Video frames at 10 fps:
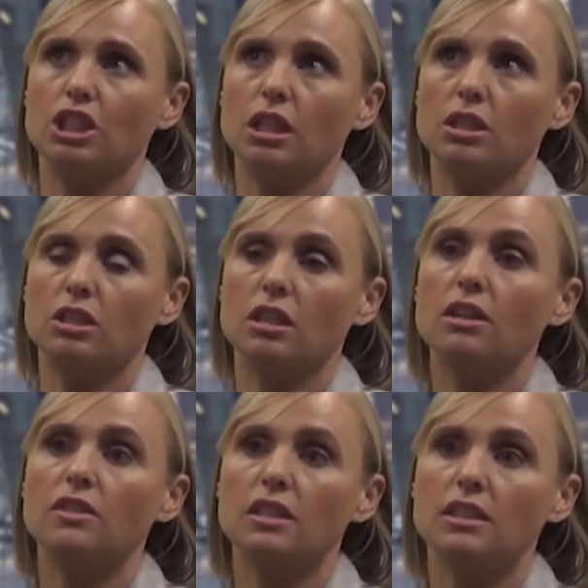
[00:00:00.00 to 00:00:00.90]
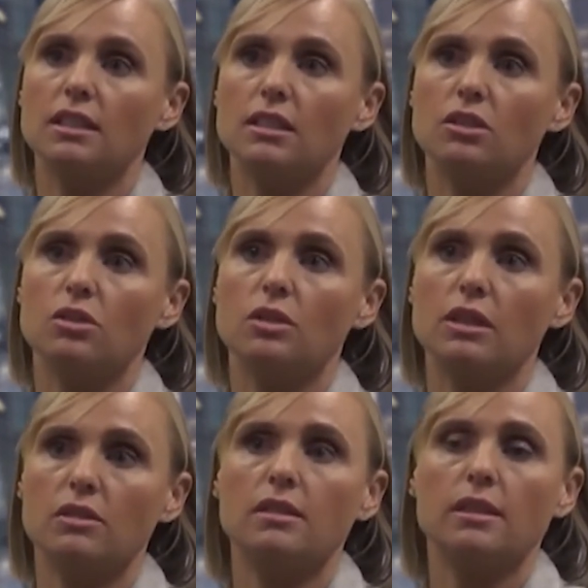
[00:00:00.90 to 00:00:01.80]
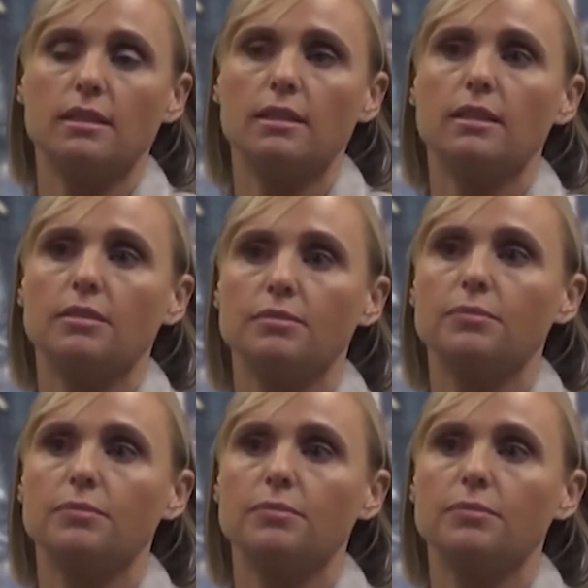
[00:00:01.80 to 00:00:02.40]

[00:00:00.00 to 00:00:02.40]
change that I've seen since 2016.